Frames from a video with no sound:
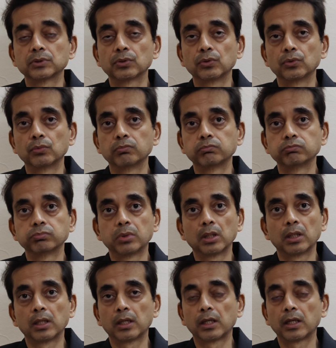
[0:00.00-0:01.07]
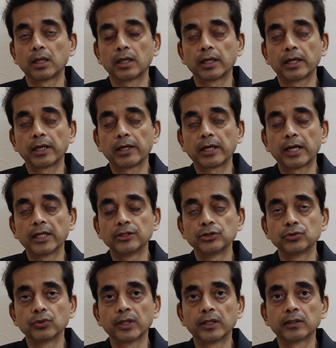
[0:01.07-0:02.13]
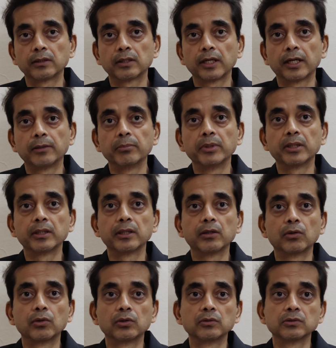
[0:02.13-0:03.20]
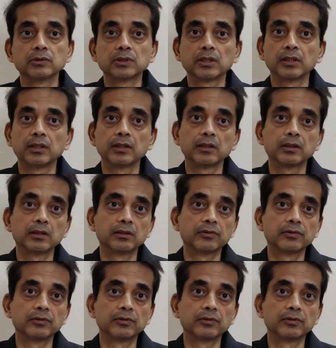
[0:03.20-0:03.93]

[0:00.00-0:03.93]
So I used to get admitted on, say,